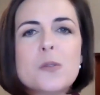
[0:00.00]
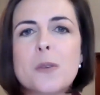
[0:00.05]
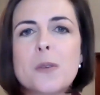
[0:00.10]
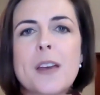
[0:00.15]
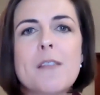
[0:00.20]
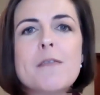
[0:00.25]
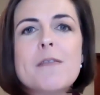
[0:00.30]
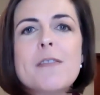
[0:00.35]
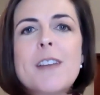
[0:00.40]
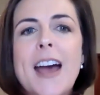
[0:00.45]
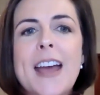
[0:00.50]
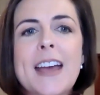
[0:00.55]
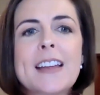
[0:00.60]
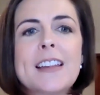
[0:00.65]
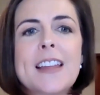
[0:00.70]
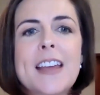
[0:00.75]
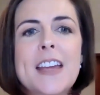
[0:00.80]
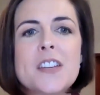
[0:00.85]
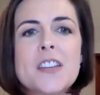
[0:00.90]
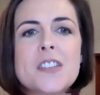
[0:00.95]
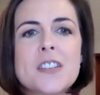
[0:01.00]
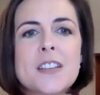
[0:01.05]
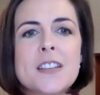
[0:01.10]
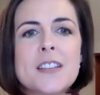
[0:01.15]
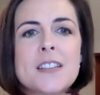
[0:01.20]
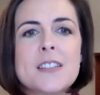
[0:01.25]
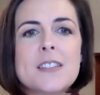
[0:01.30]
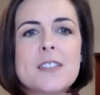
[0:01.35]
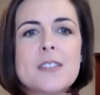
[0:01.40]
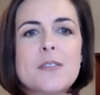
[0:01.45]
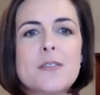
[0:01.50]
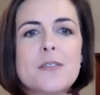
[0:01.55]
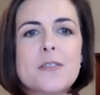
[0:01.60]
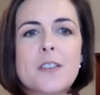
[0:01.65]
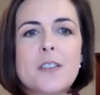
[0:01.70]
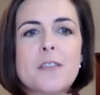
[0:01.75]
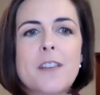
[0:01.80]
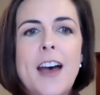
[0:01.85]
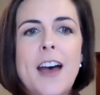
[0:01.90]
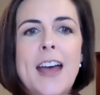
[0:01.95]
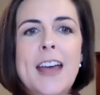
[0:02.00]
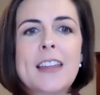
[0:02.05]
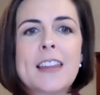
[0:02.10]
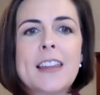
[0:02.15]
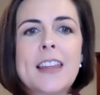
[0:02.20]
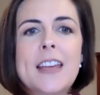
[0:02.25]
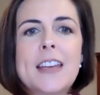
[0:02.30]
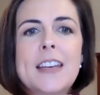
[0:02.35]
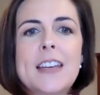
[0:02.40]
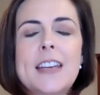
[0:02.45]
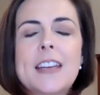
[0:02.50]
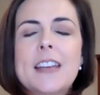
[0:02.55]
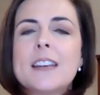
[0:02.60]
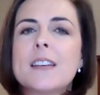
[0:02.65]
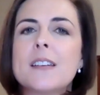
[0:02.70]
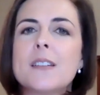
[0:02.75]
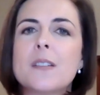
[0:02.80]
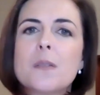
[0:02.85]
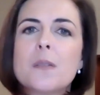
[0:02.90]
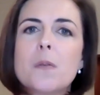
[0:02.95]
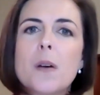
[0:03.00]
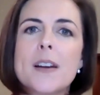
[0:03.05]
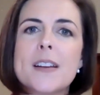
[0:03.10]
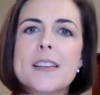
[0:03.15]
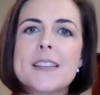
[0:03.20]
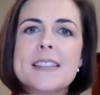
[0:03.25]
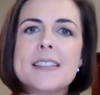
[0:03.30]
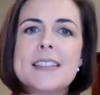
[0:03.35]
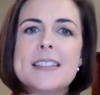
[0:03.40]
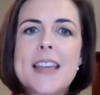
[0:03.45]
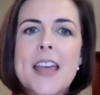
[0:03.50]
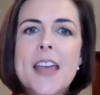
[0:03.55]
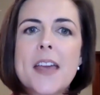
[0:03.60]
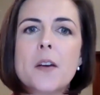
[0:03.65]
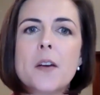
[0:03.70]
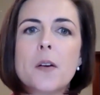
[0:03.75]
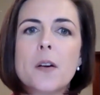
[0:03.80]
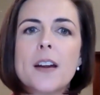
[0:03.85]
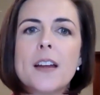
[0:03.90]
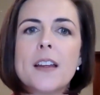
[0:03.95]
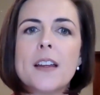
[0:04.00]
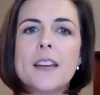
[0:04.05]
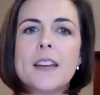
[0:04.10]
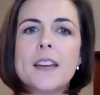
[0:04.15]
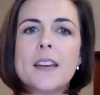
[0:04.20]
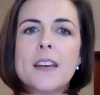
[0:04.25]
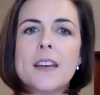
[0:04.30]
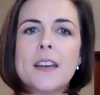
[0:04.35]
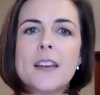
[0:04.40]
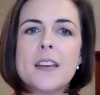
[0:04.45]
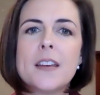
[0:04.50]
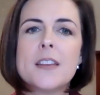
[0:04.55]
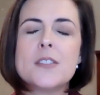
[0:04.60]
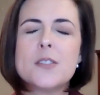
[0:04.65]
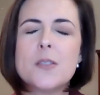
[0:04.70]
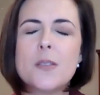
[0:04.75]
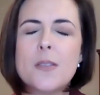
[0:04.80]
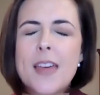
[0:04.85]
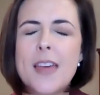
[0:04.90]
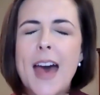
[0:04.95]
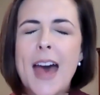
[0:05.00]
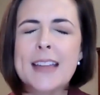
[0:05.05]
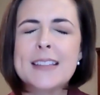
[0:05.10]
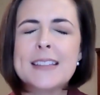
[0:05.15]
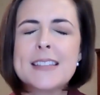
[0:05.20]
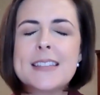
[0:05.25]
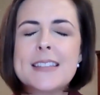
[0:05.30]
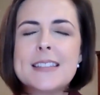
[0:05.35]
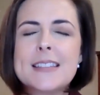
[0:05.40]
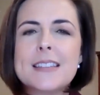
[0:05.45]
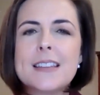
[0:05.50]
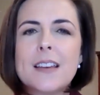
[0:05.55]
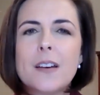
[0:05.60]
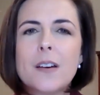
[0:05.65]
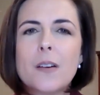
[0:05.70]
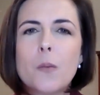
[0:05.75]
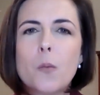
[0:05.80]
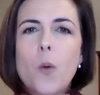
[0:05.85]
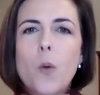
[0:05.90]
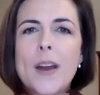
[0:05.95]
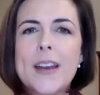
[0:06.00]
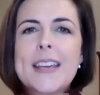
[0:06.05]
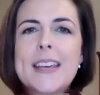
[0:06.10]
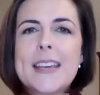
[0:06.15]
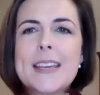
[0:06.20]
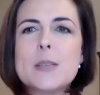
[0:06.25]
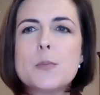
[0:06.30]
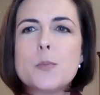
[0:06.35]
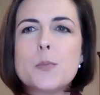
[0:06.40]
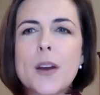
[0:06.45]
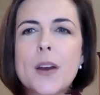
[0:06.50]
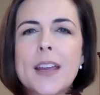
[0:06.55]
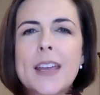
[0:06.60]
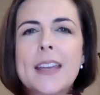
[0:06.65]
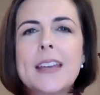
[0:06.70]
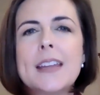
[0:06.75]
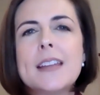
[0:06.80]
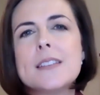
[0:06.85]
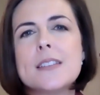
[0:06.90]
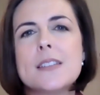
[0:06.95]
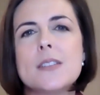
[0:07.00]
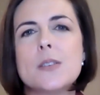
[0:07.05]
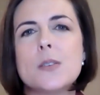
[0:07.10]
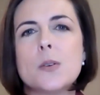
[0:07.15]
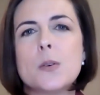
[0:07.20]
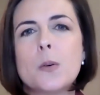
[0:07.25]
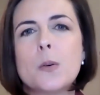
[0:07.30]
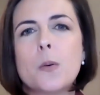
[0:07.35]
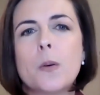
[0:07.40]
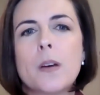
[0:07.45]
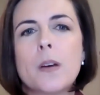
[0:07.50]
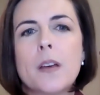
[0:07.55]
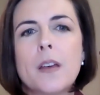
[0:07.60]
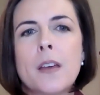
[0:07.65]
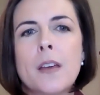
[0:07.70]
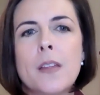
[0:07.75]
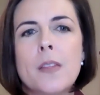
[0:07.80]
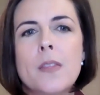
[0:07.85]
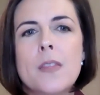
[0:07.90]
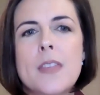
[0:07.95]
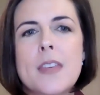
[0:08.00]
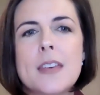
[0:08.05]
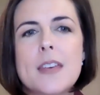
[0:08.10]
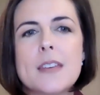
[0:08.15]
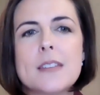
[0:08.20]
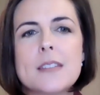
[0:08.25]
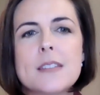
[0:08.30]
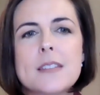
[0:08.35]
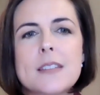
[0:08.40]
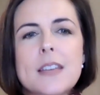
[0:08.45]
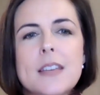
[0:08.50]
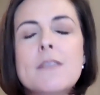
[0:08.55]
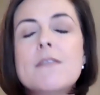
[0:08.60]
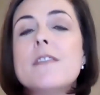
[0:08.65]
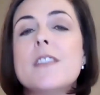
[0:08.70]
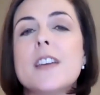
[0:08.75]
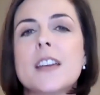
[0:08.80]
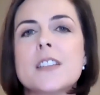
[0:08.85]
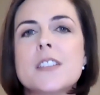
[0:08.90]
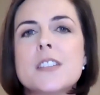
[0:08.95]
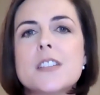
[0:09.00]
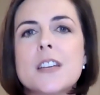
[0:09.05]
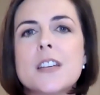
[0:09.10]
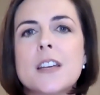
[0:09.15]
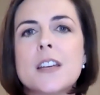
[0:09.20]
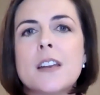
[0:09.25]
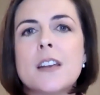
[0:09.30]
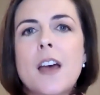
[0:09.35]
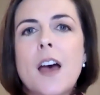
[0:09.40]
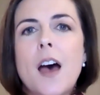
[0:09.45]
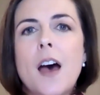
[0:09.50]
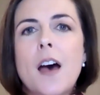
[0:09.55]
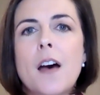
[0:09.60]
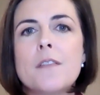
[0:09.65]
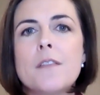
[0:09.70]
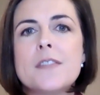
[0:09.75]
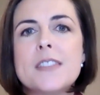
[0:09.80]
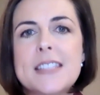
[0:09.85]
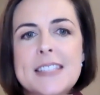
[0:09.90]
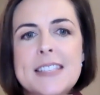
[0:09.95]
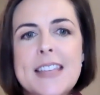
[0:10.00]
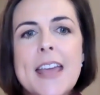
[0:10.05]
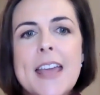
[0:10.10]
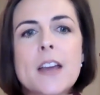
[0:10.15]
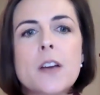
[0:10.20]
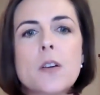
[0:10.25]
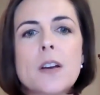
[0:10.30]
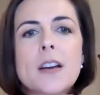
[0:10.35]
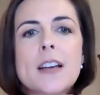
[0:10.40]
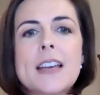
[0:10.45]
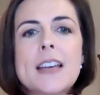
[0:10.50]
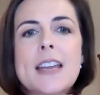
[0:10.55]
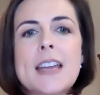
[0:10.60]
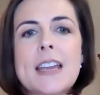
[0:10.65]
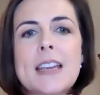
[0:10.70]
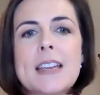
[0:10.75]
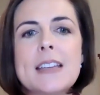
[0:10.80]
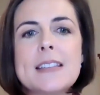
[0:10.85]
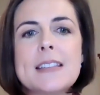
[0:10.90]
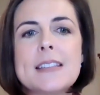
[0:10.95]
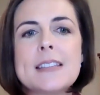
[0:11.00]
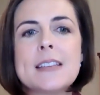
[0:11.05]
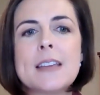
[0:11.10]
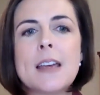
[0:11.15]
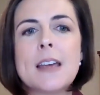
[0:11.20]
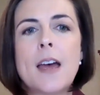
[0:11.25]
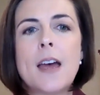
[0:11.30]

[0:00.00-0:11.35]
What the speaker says: we have violations for violating what is sacred. So that's what he's bringing into this conviction of sacredness.